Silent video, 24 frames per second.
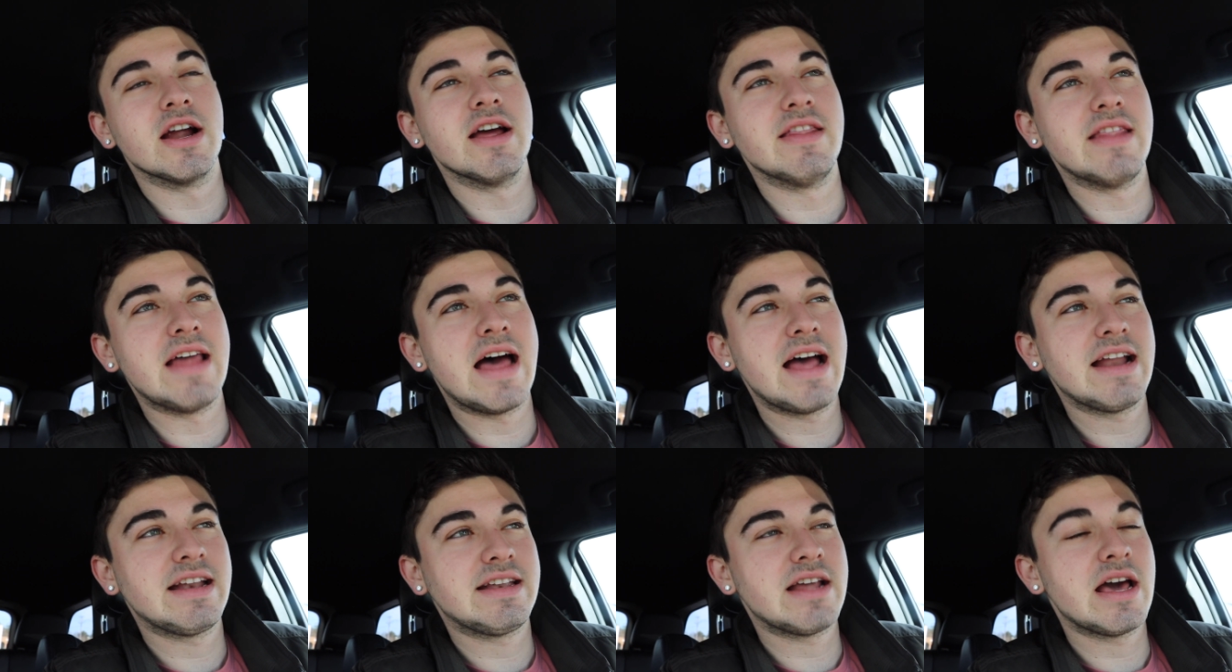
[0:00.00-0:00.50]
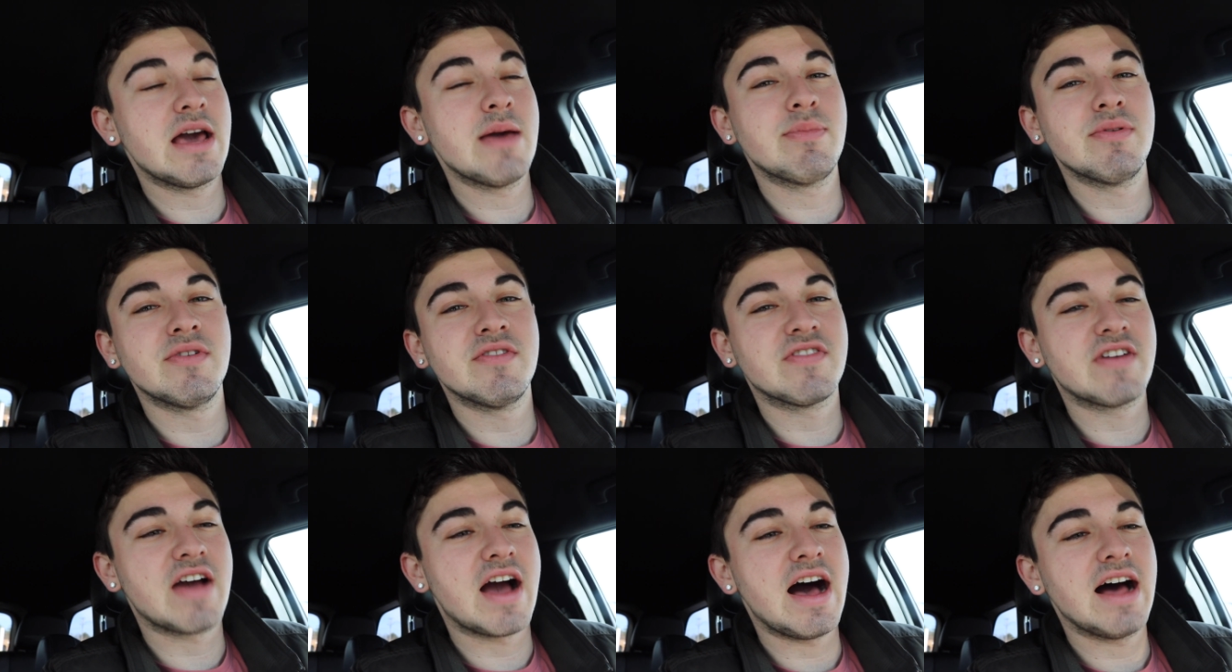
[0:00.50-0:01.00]
and that type
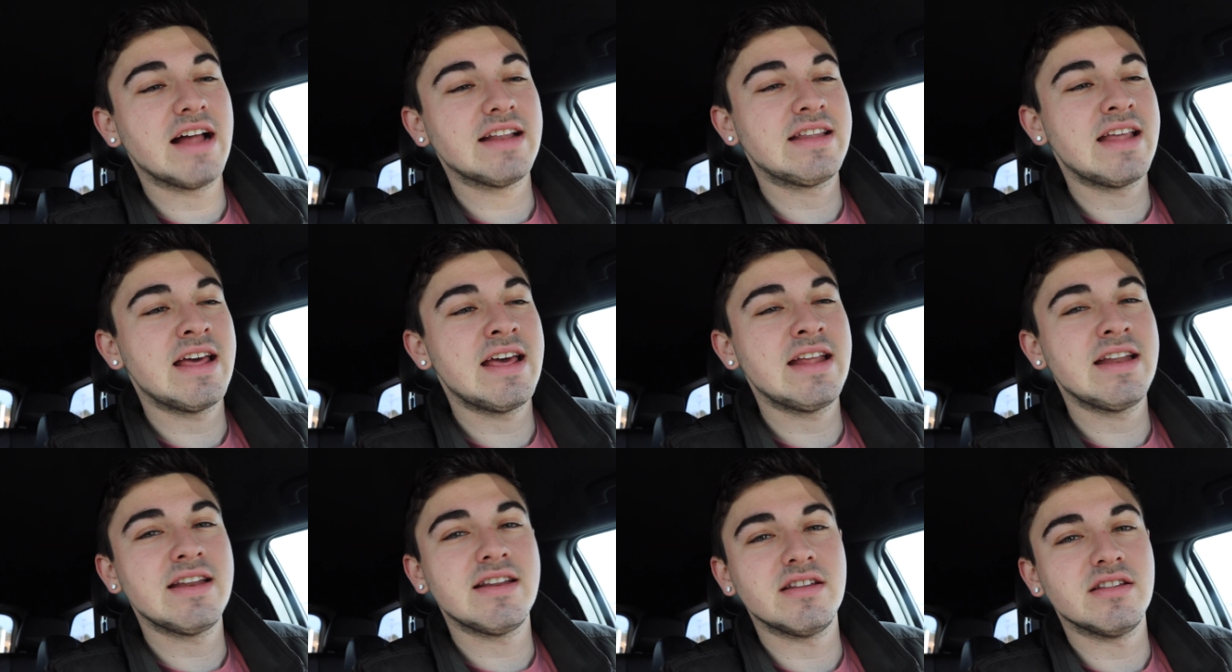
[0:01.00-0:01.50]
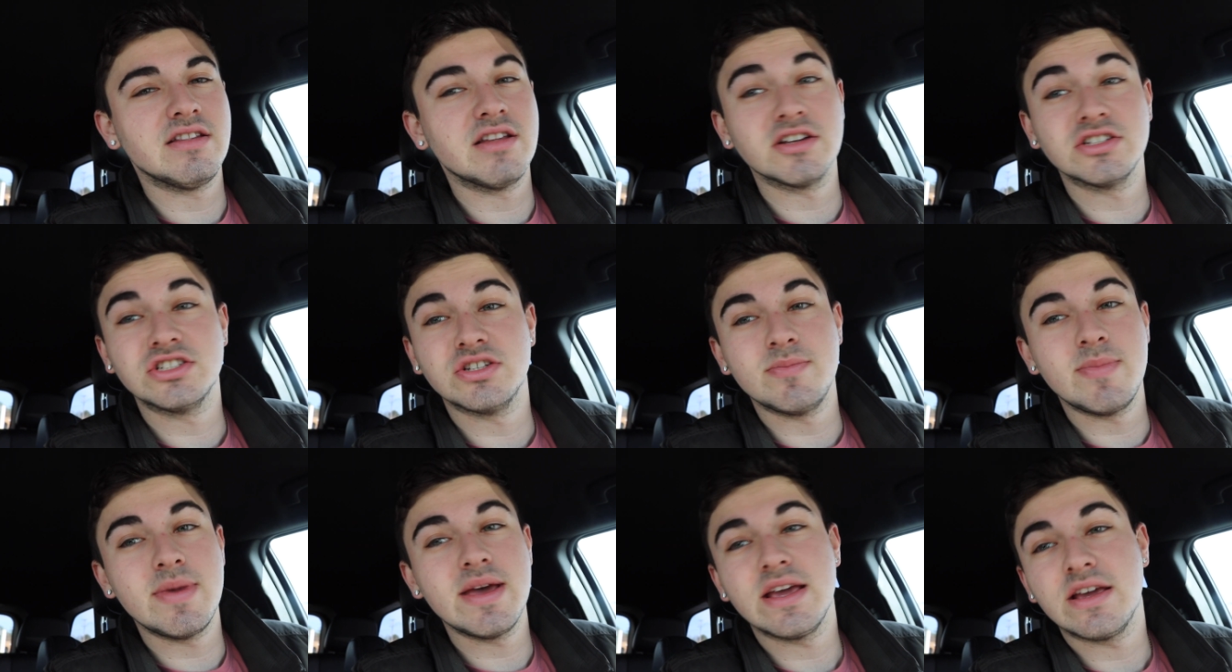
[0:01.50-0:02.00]
of content
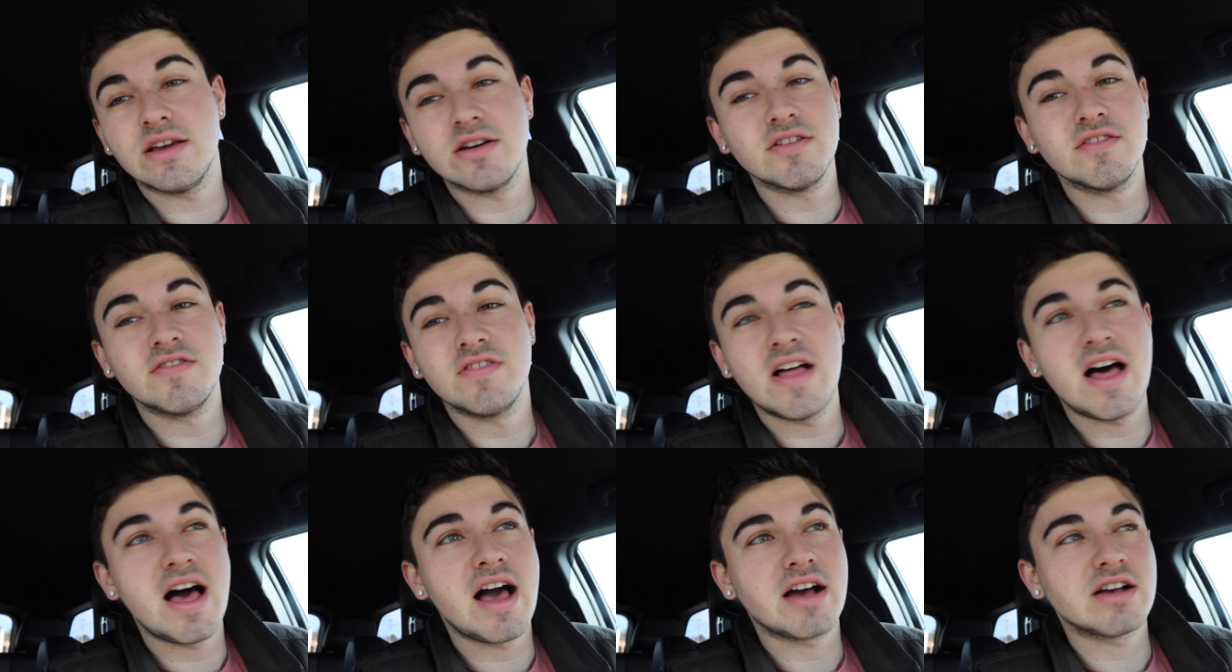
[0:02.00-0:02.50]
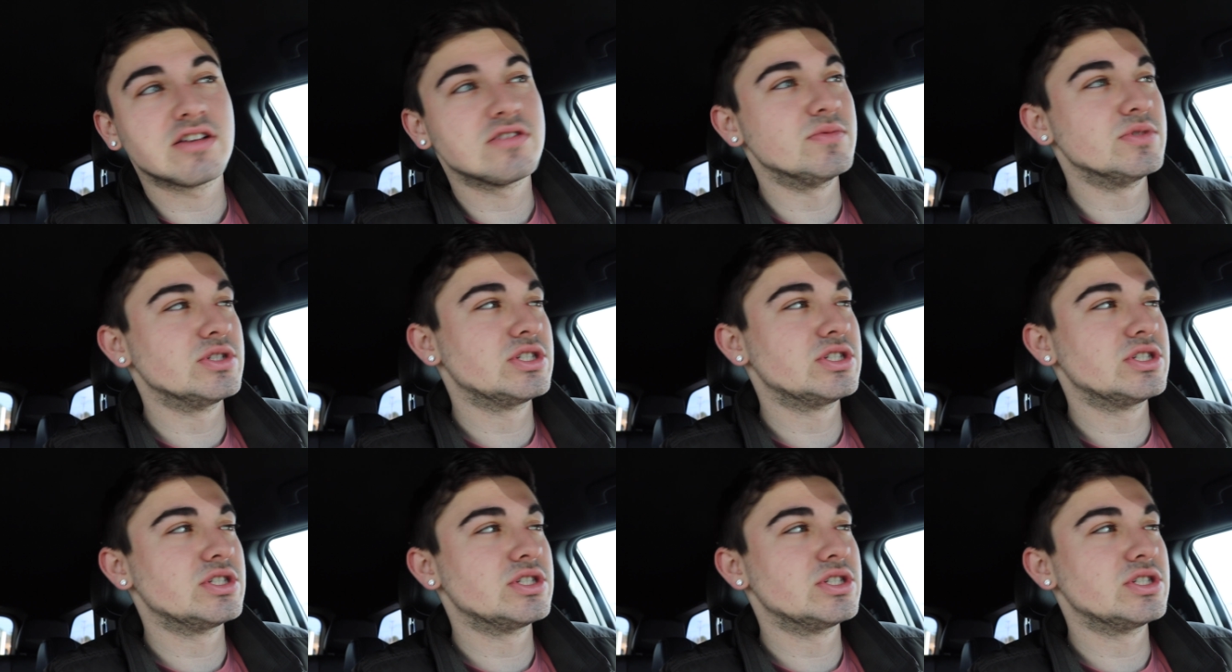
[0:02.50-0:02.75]
doesn't make good vlogs.